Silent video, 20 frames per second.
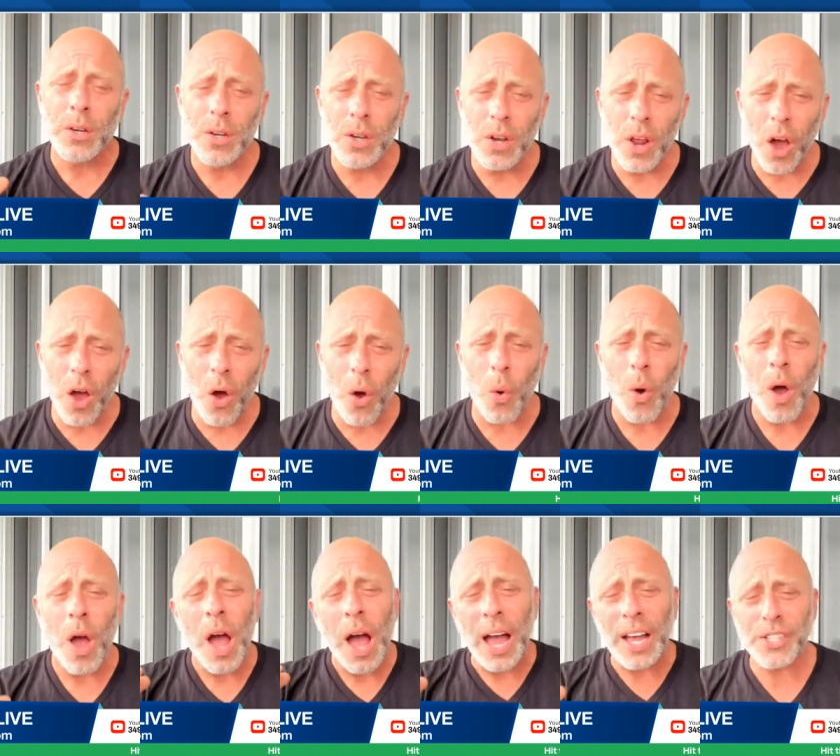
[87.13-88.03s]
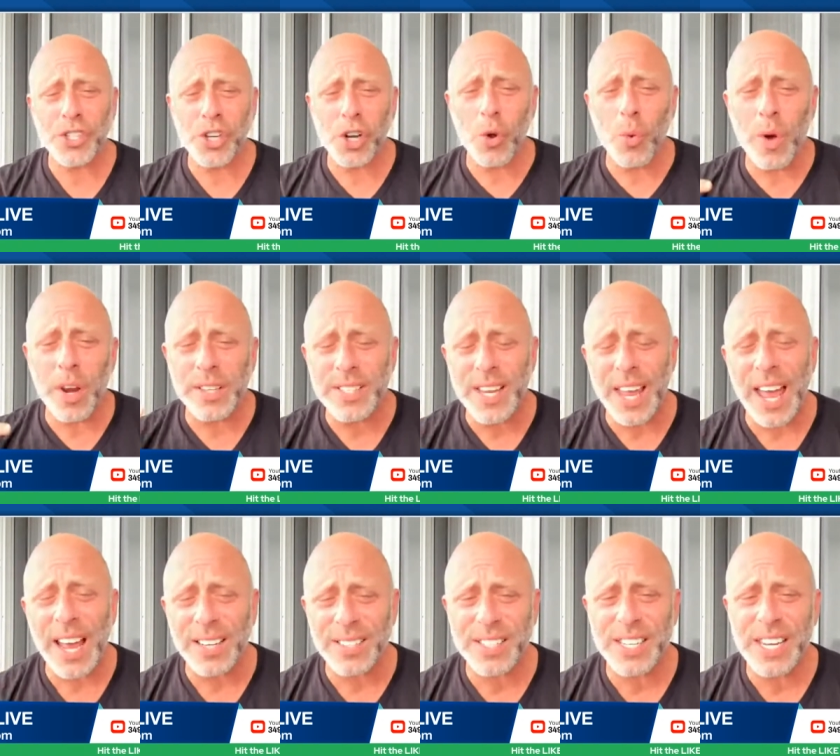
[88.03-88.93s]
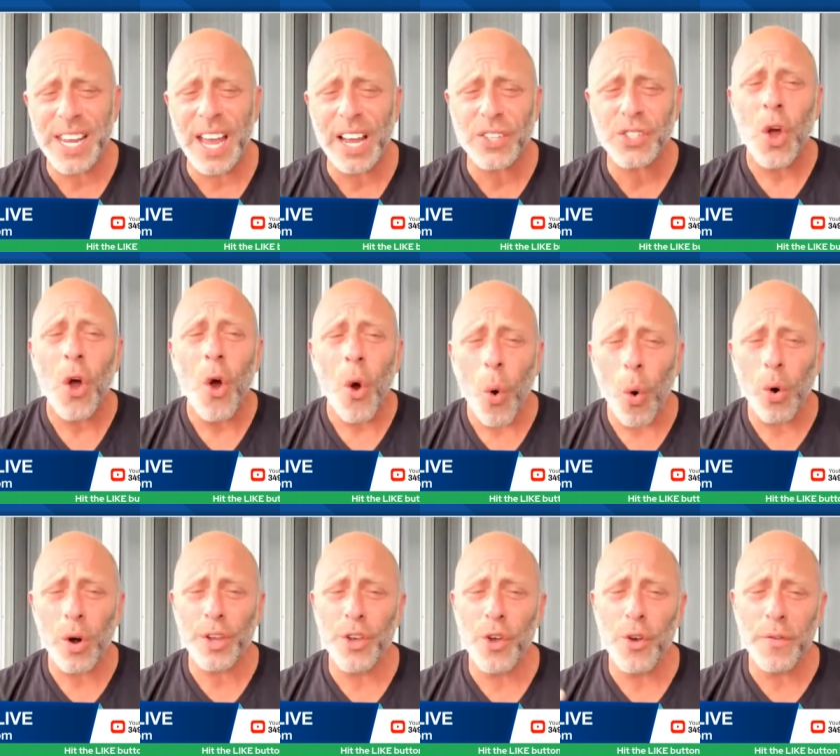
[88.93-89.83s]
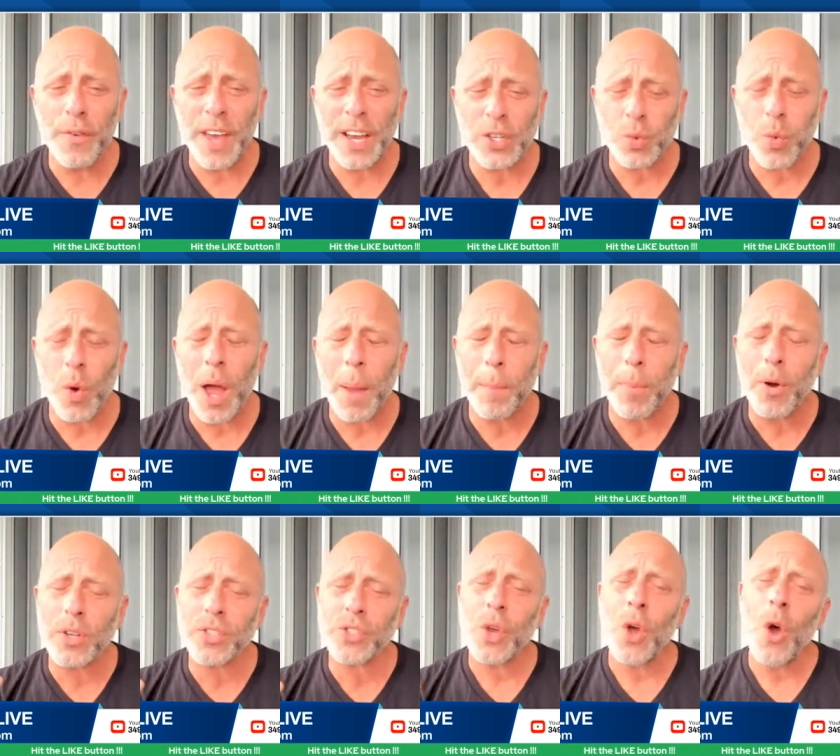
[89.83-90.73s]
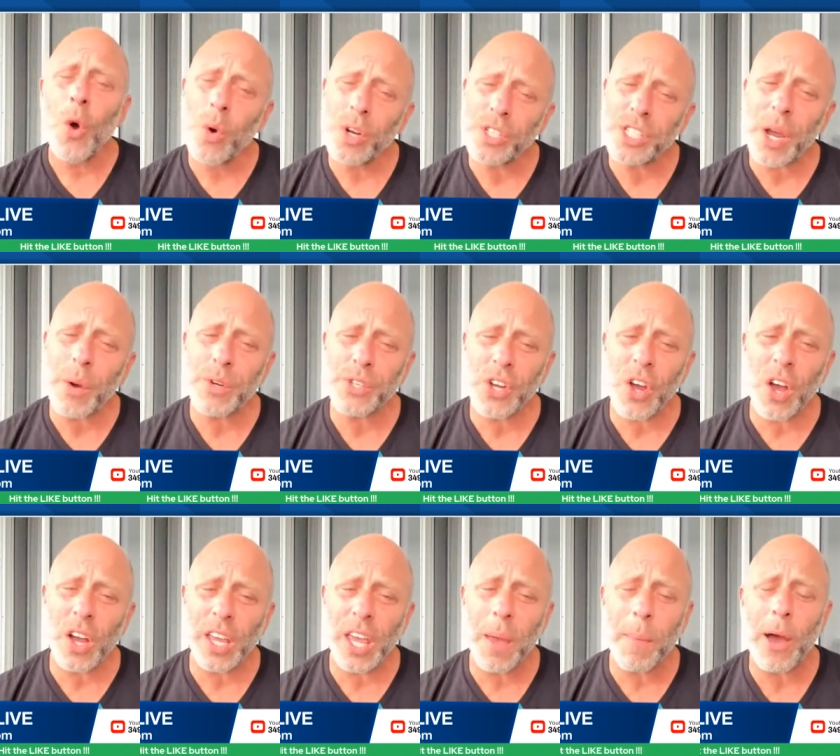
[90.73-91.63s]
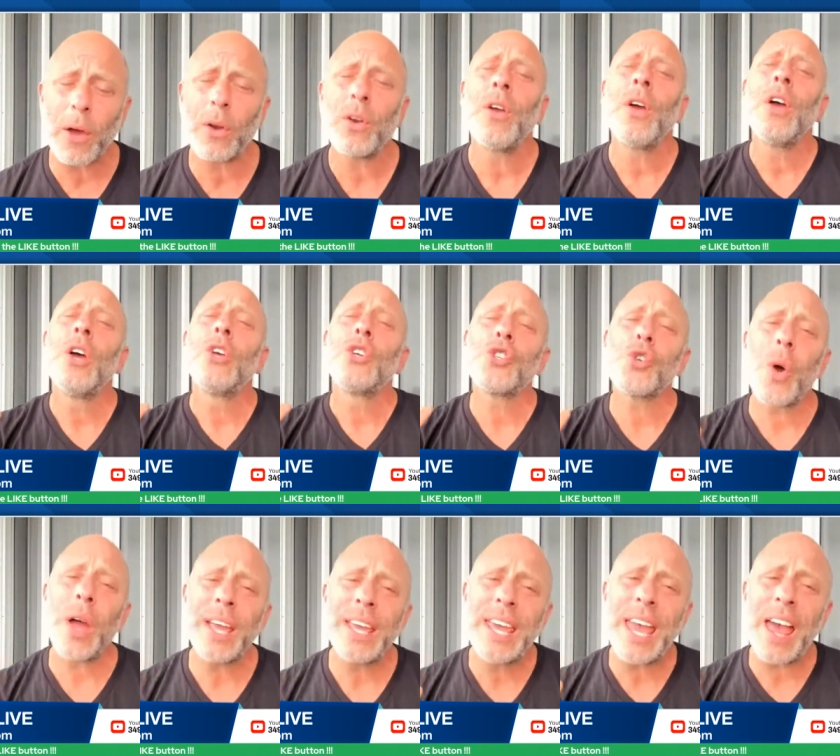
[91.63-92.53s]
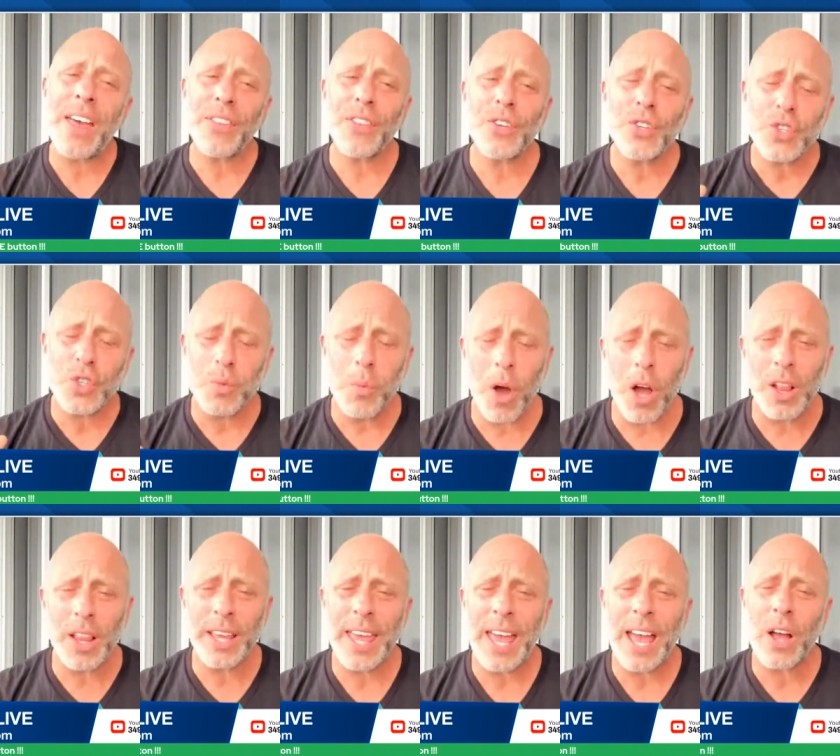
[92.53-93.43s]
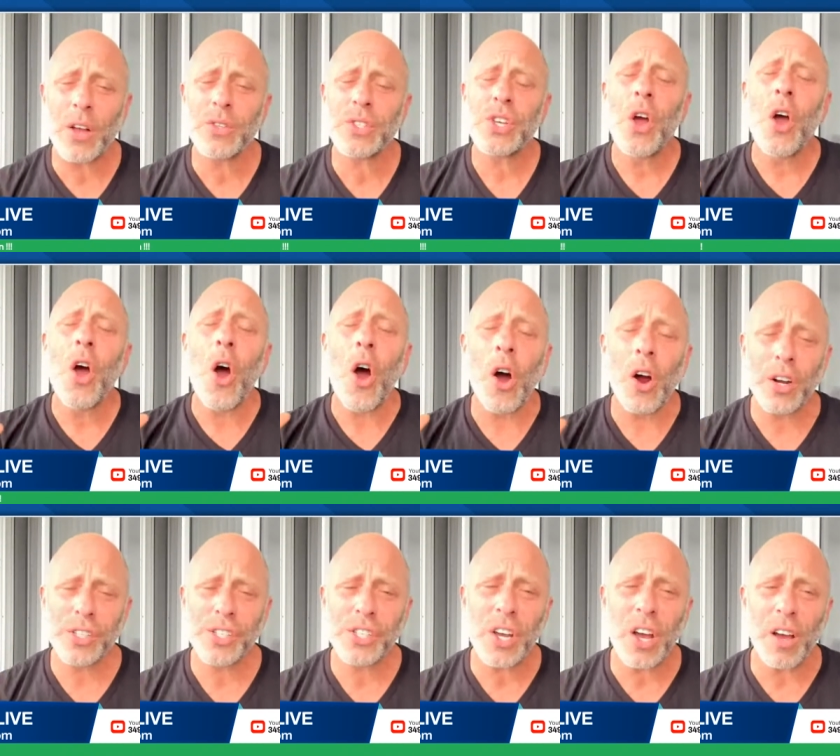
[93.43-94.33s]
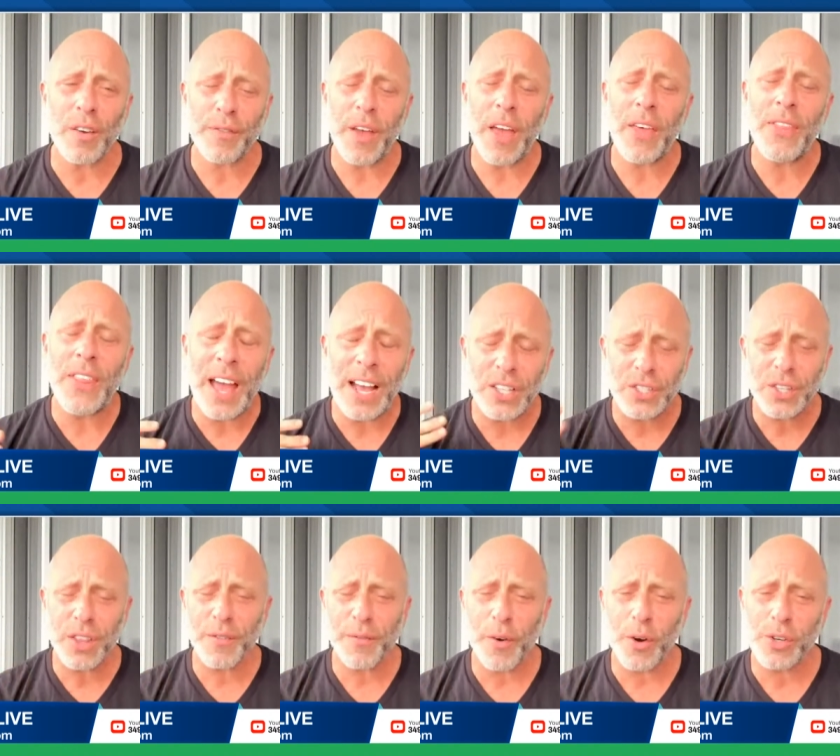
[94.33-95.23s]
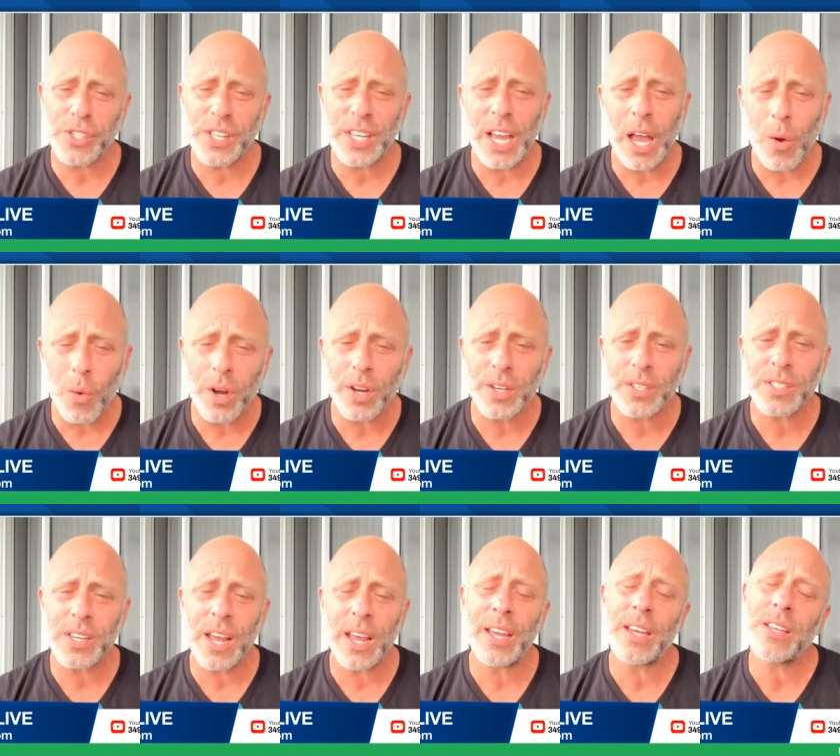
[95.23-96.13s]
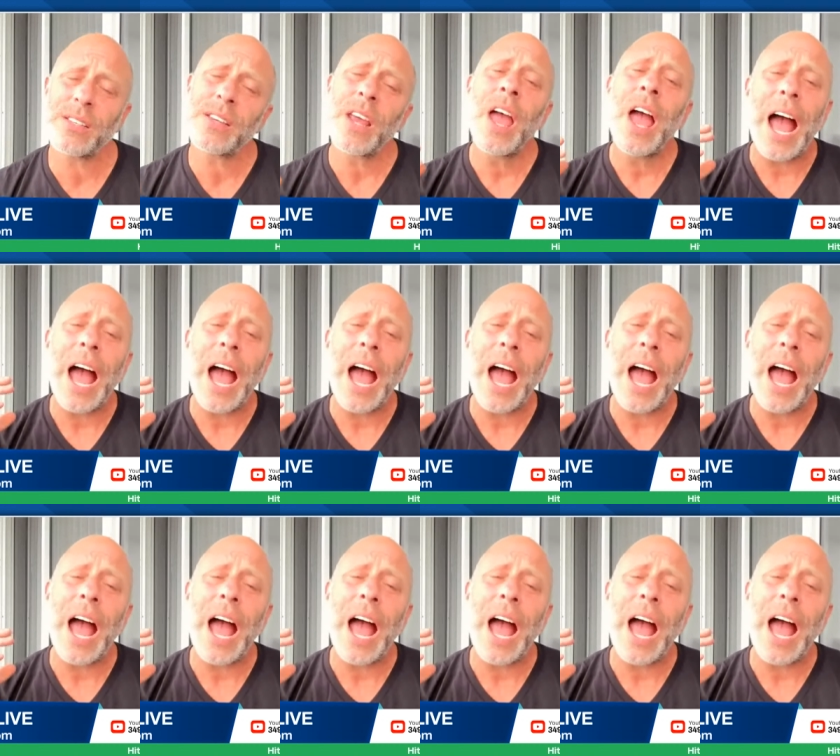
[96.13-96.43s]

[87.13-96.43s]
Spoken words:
No, I should have went into STX or UVXY puts, which I was talking about. So I get the small accounts are tough. And that's the first thing I want to say is